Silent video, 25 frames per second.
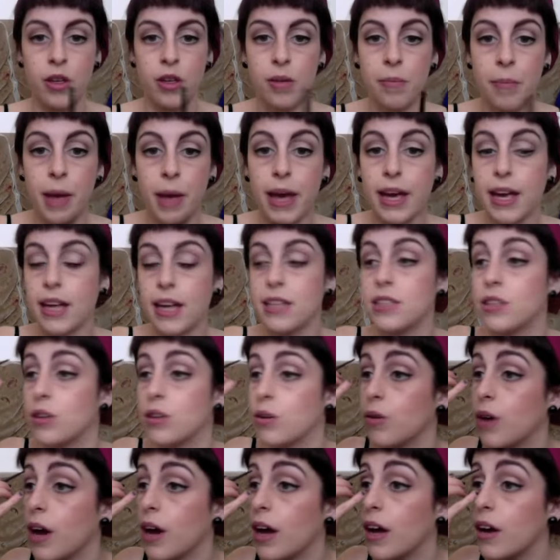MAC has
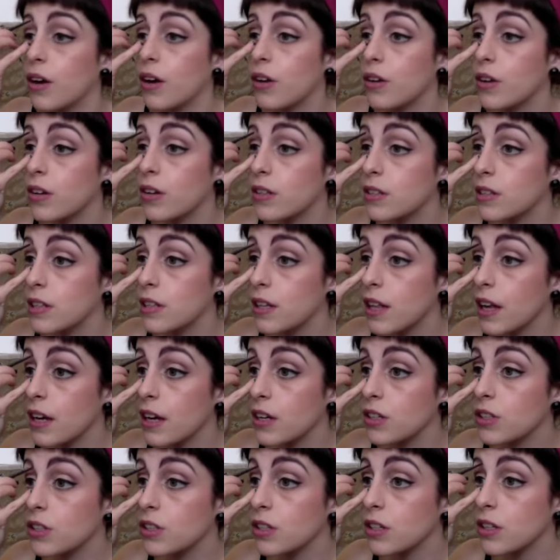quite a good
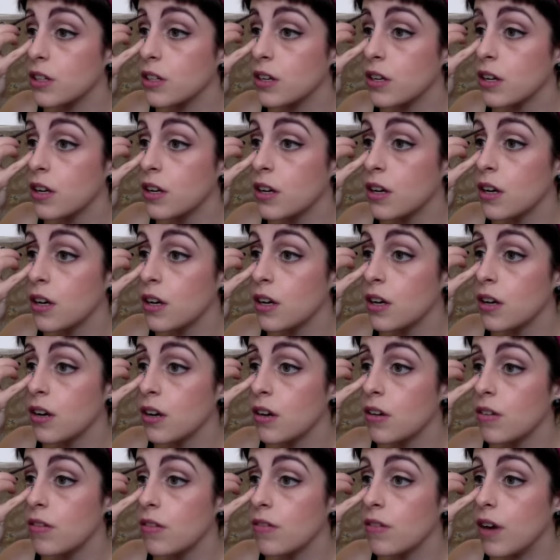selection
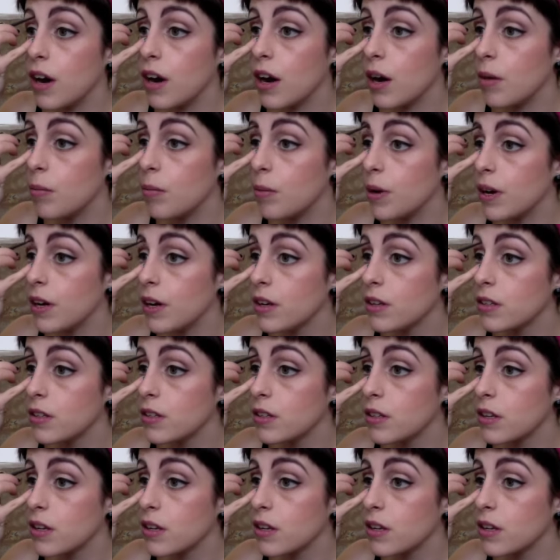for eyebrows.